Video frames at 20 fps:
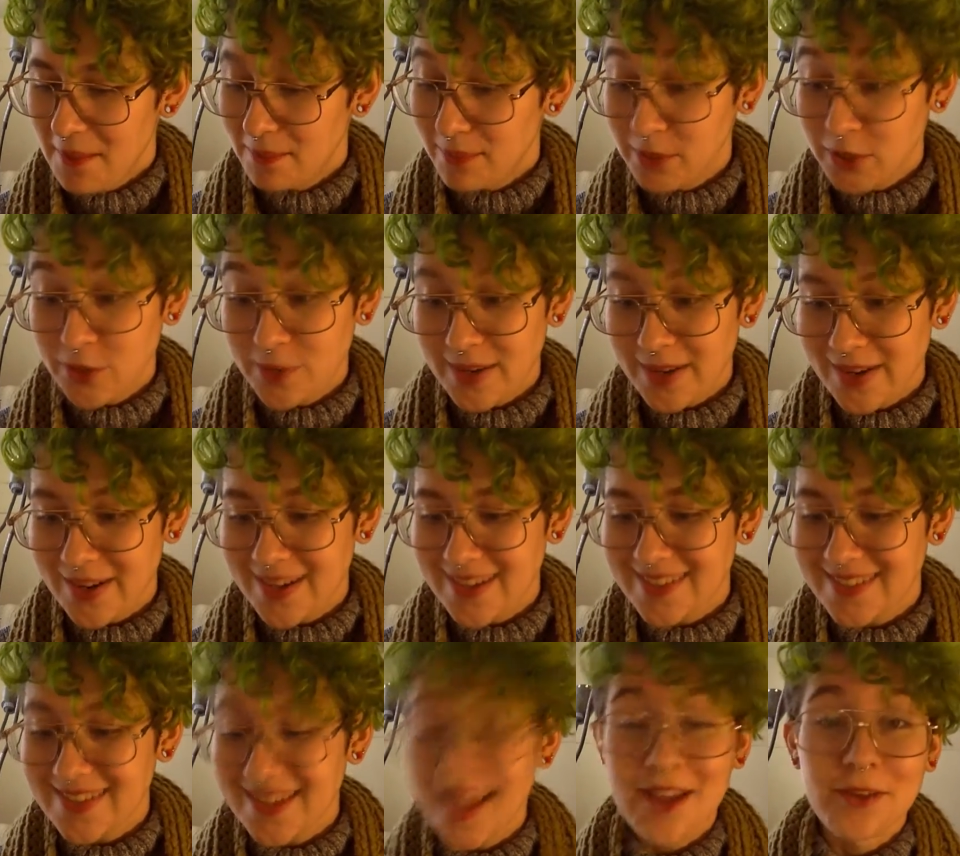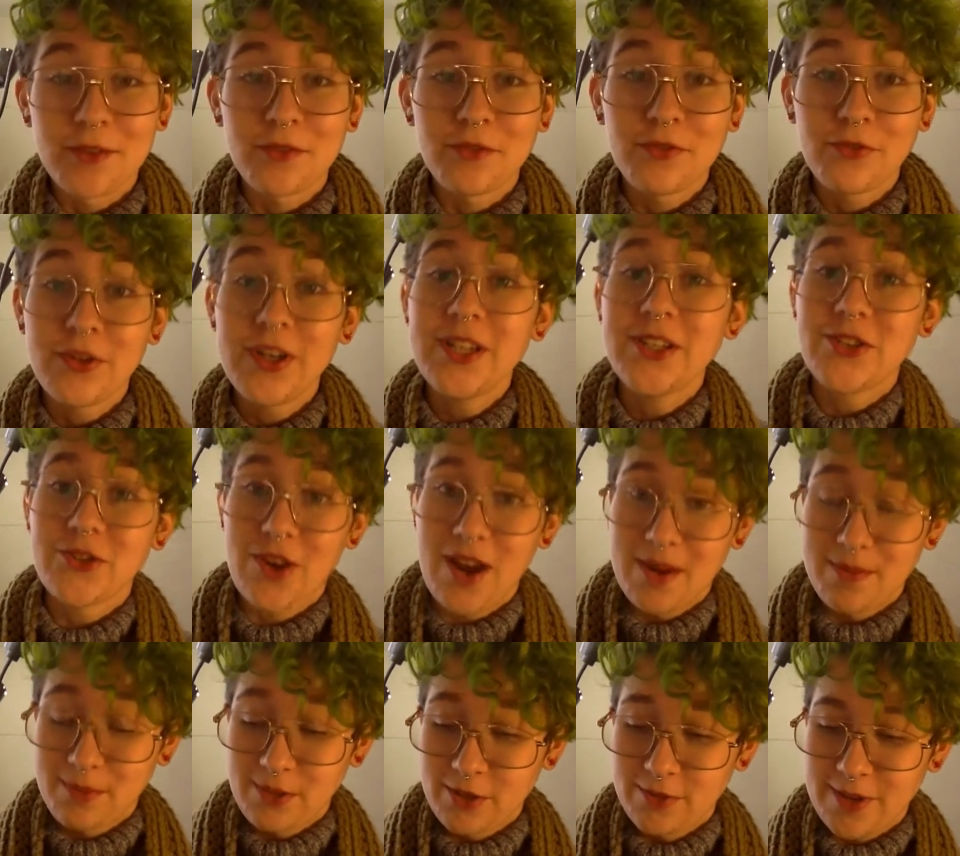blueberries, and
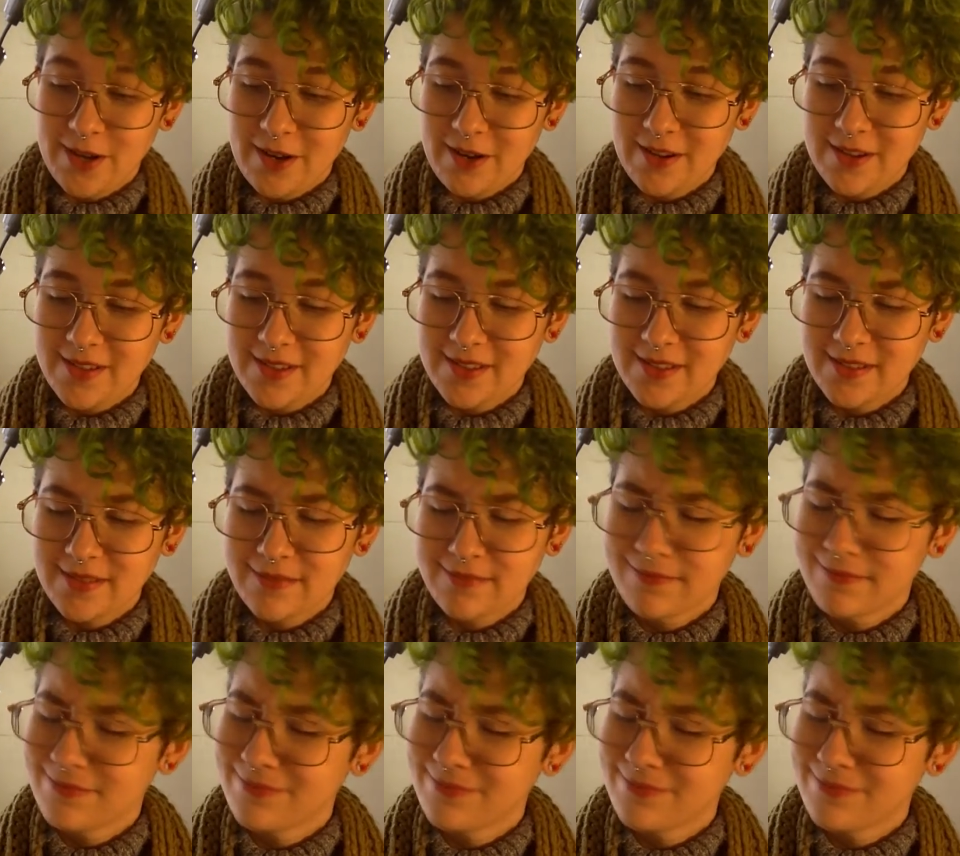freeze-dried blueberries.